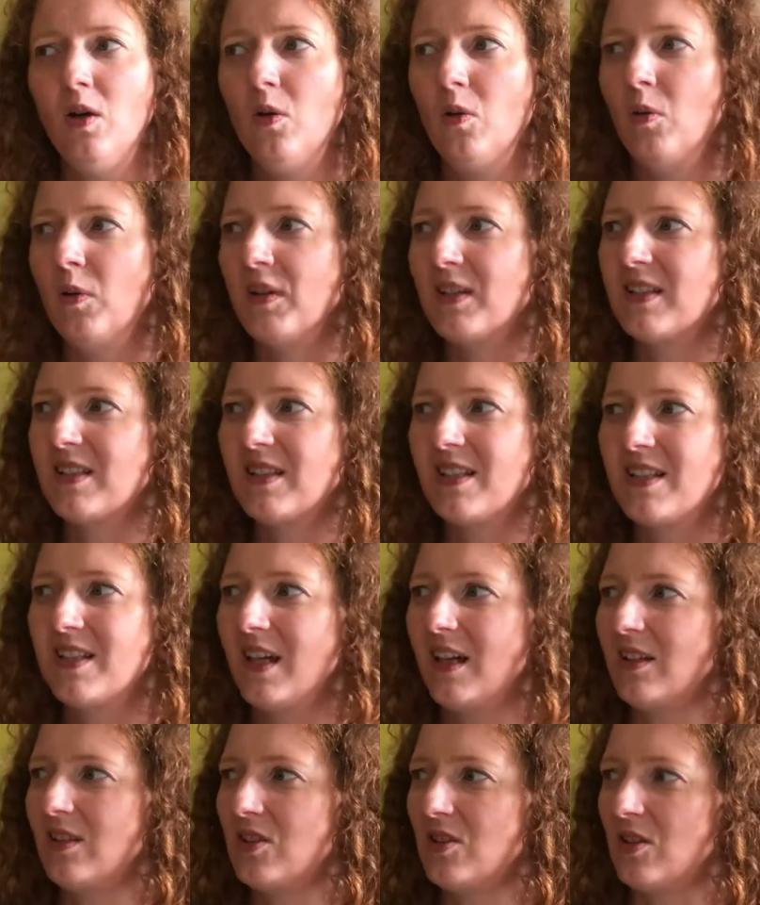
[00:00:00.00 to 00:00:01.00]
What's the
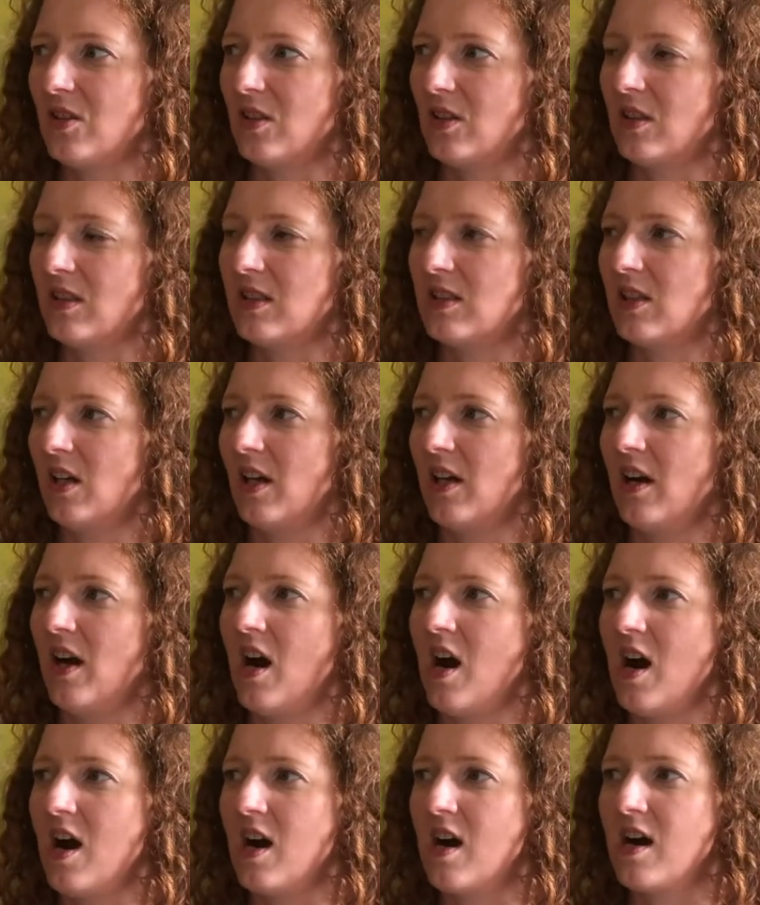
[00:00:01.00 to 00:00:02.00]
texture? It's kind of
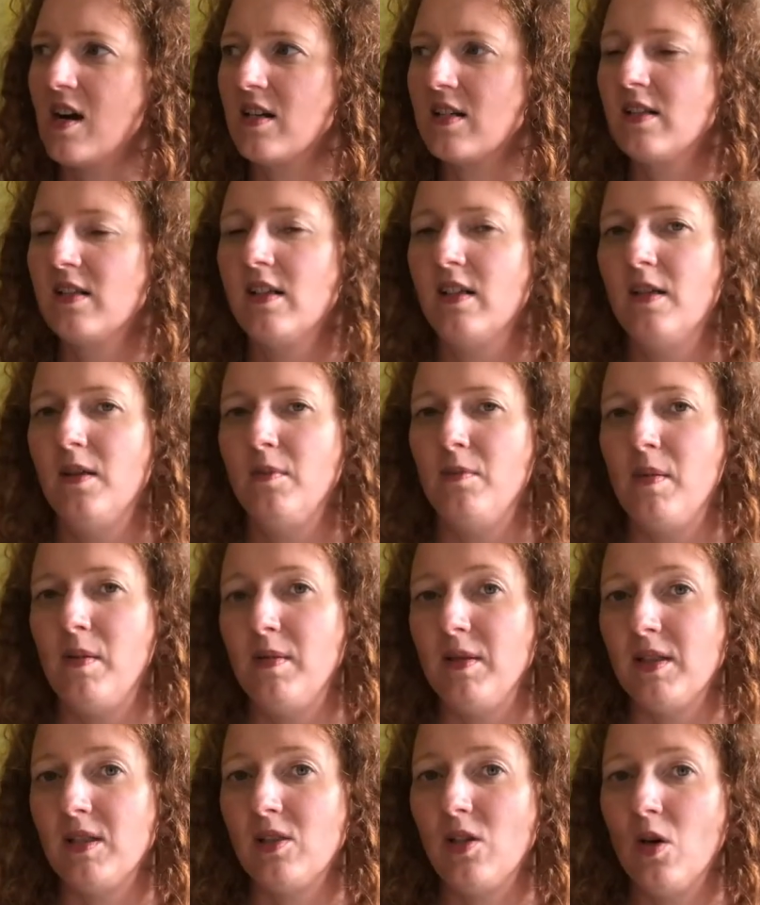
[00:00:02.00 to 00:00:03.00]
hard,
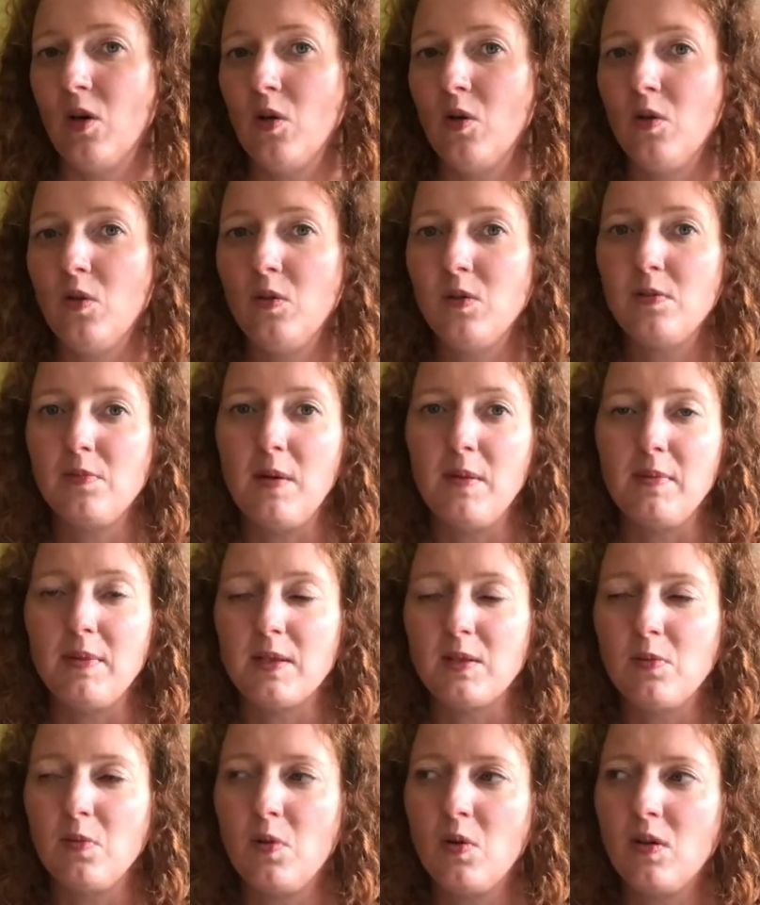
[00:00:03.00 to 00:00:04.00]
maybe it's cold, maybe
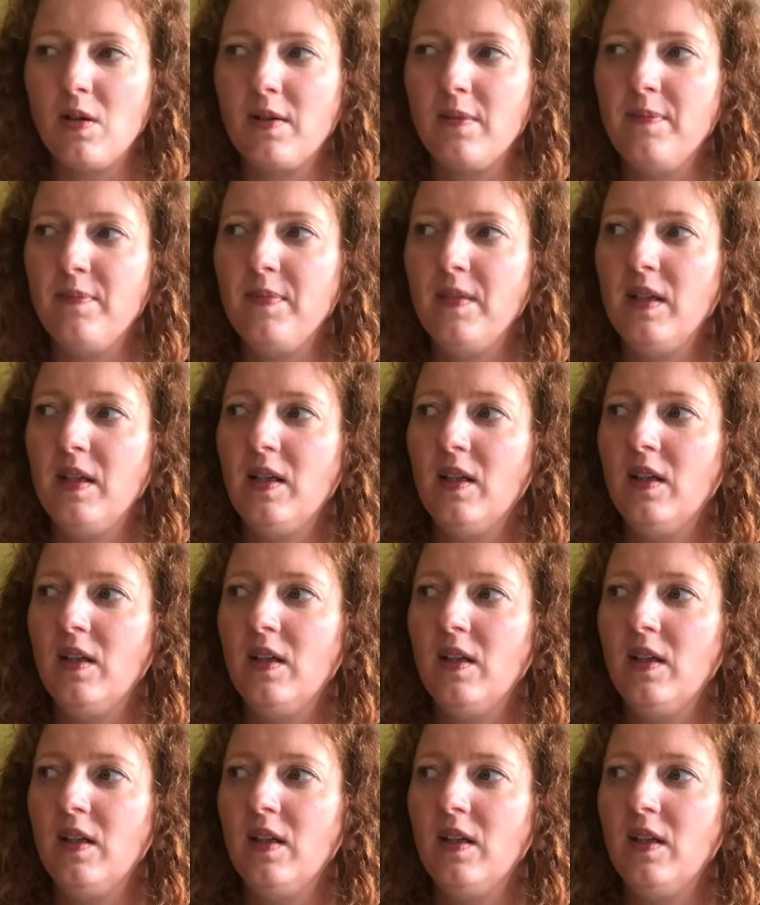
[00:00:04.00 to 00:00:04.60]
it's warm.